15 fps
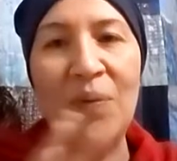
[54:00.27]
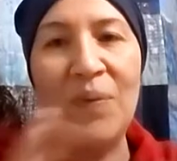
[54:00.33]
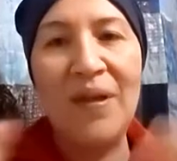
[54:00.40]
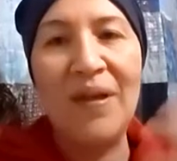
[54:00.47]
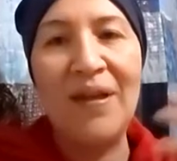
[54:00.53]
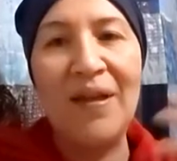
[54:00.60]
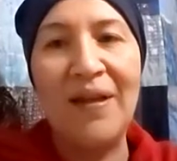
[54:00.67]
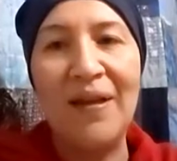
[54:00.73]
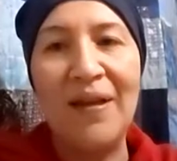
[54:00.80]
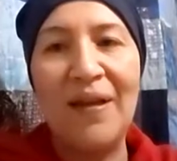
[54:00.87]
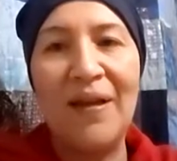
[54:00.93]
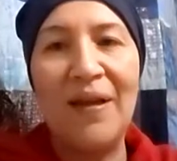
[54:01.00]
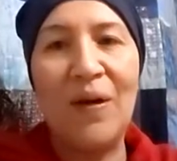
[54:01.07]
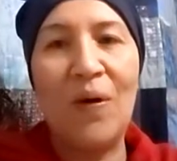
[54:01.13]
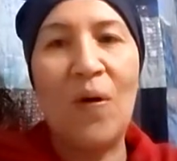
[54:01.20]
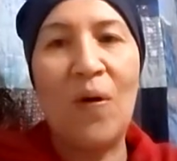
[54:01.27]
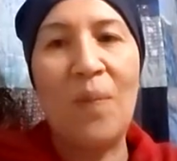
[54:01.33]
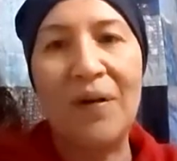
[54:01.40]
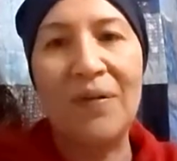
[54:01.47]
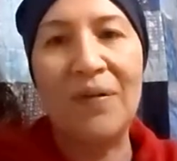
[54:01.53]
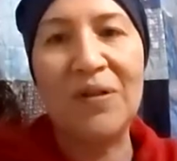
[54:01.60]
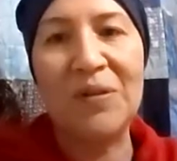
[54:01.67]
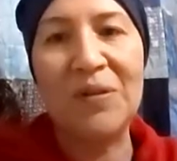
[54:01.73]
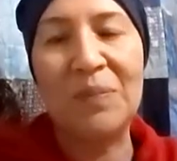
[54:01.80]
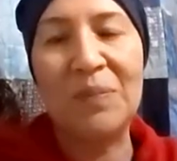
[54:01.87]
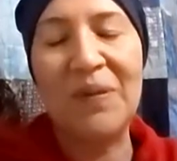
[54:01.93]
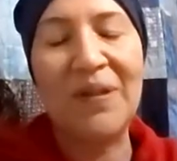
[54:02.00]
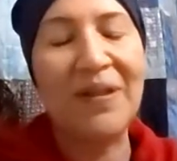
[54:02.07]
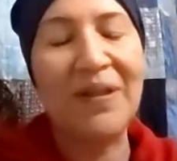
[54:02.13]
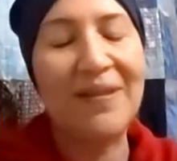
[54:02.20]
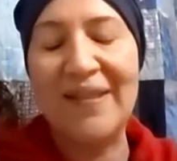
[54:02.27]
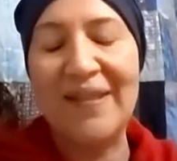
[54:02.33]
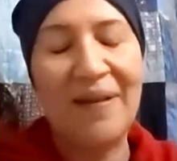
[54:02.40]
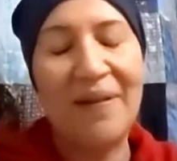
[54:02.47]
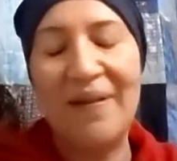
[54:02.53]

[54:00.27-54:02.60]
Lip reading: How do we incorporate that as well?